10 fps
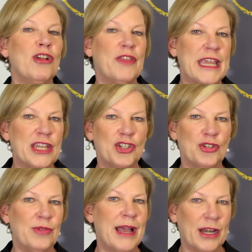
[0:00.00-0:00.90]
on the
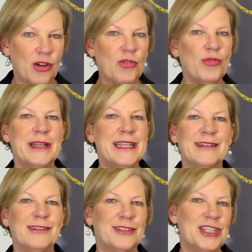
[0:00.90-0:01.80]
issue at a
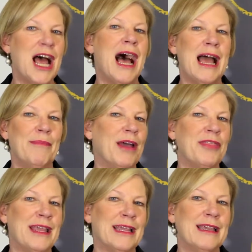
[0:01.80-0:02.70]
critical time, I
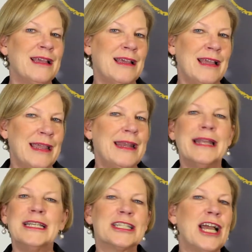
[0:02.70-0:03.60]
think, in
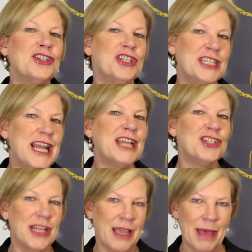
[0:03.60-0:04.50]
our discussions
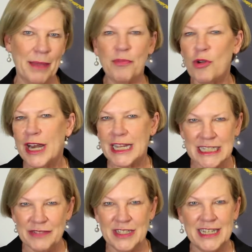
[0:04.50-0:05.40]
nationally about
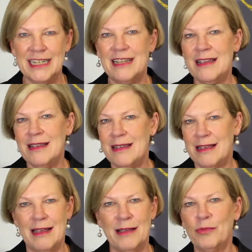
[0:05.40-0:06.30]
productivity,
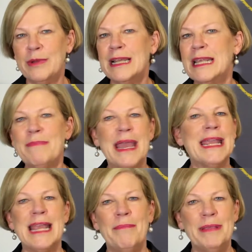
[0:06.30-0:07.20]
really
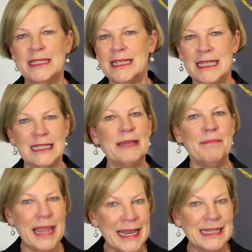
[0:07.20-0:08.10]
making our businesses
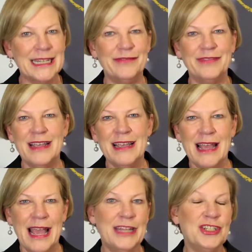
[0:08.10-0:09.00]
competitive,
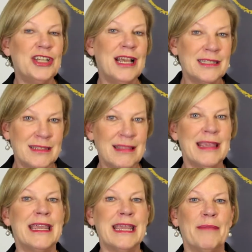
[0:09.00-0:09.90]
and just
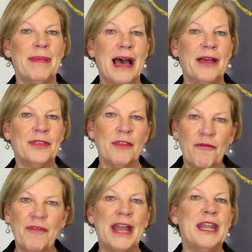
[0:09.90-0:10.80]
thinking about the
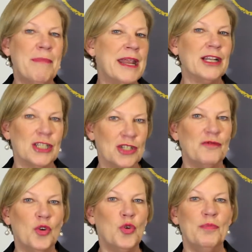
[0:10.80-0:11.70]
fundamentals
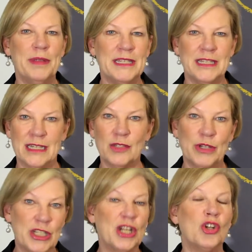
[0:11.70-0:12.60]
of good business,
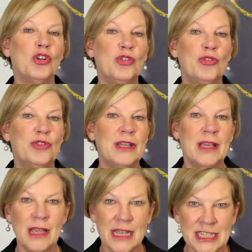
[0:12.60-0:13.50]
which include
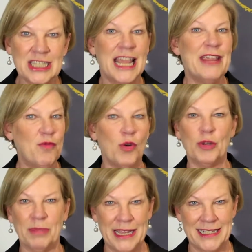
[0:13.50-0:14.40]
safe
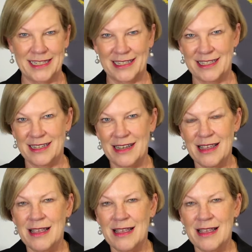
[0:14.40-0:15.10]
workplaces.